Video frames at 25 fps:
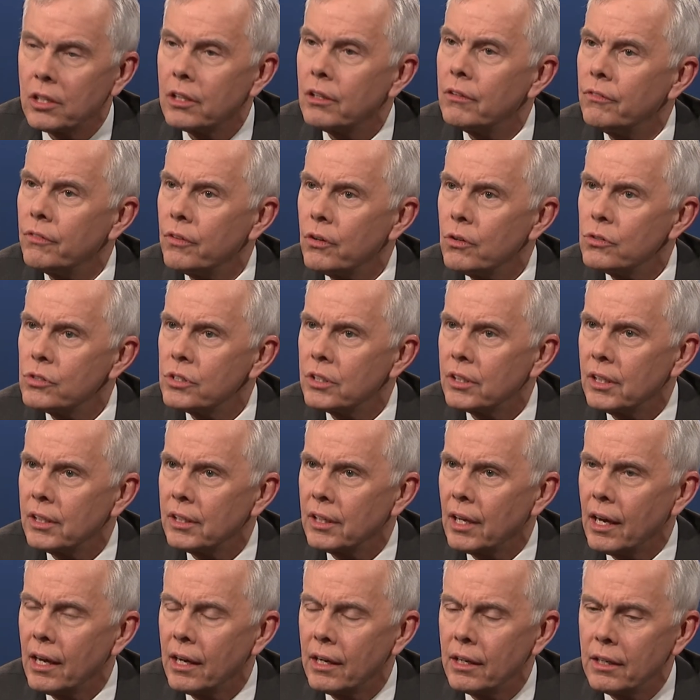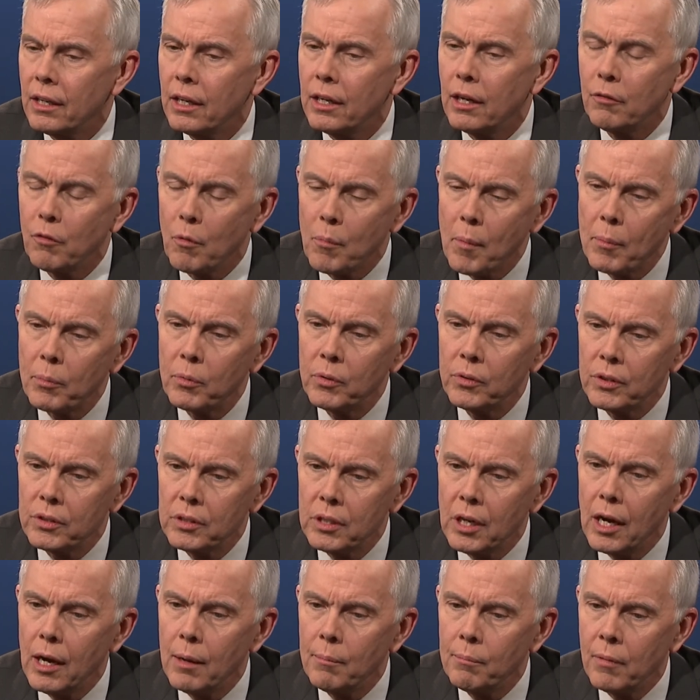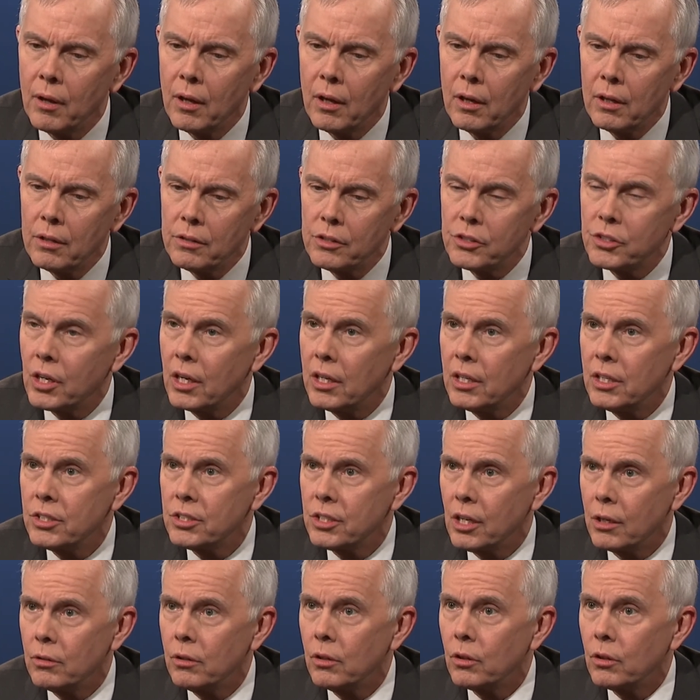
confusing in Canada, and I remember at the time the Chinese said,